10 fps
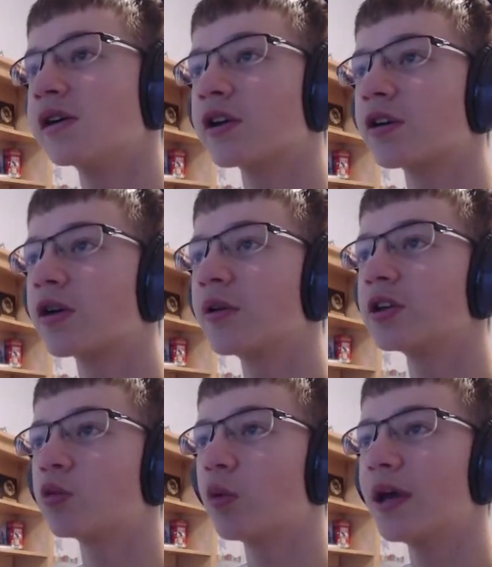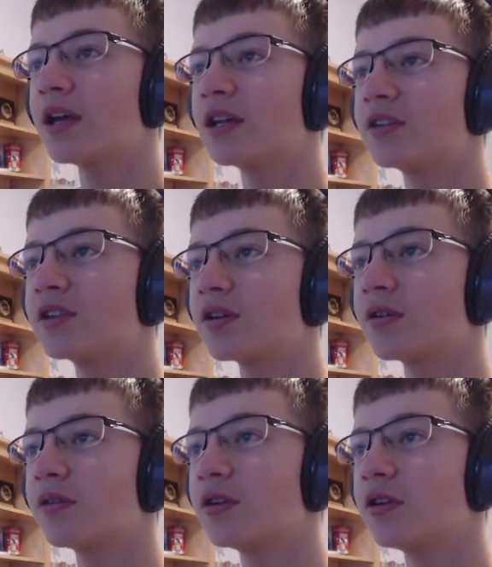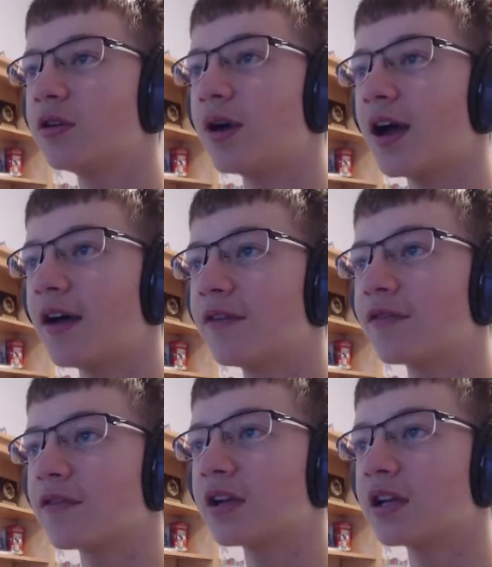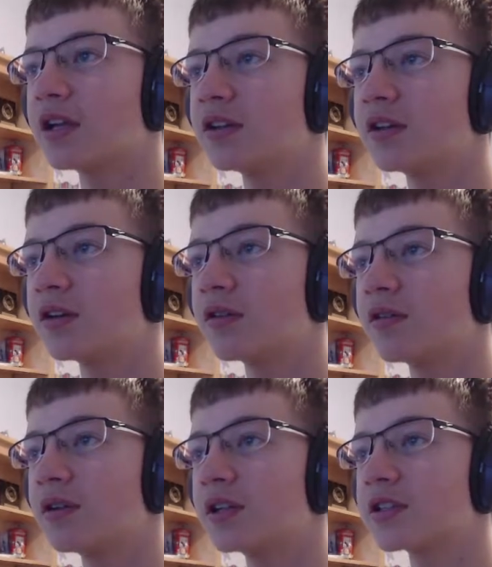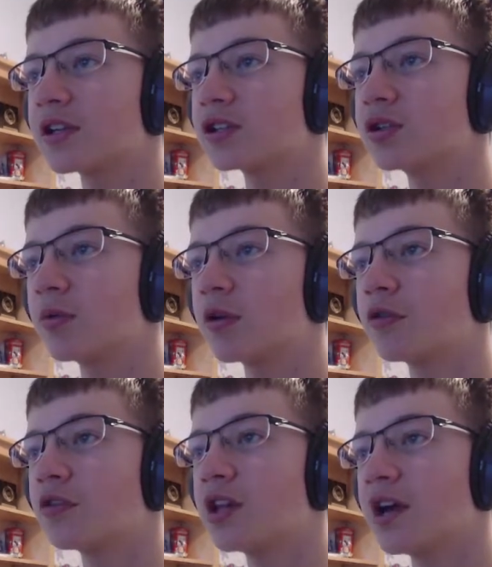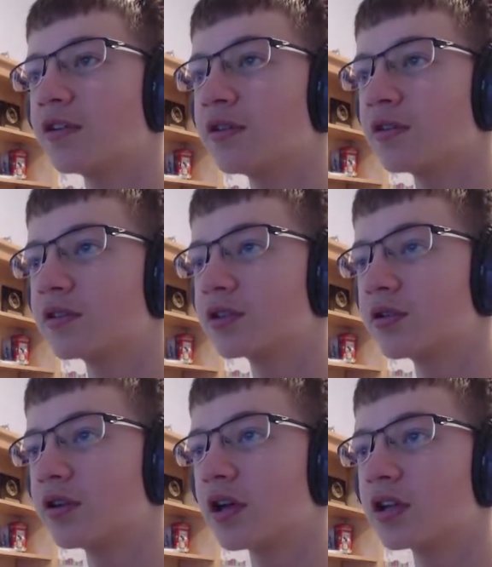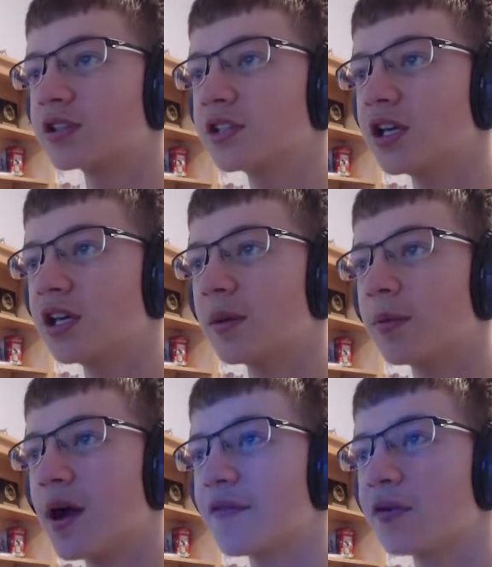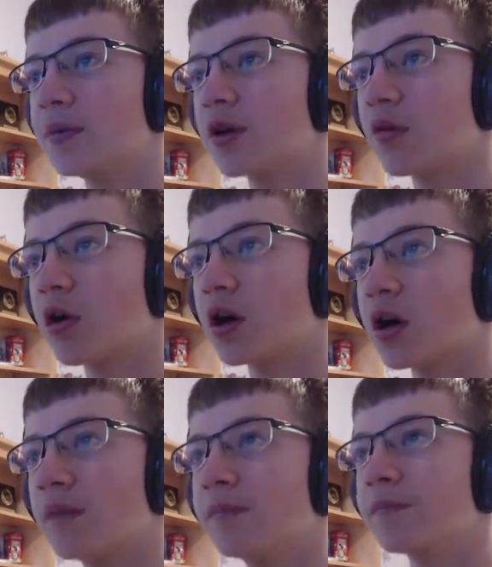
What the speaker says: You're going to wait until it's going to shoot one over there. So you're going to see a platform you can walk on.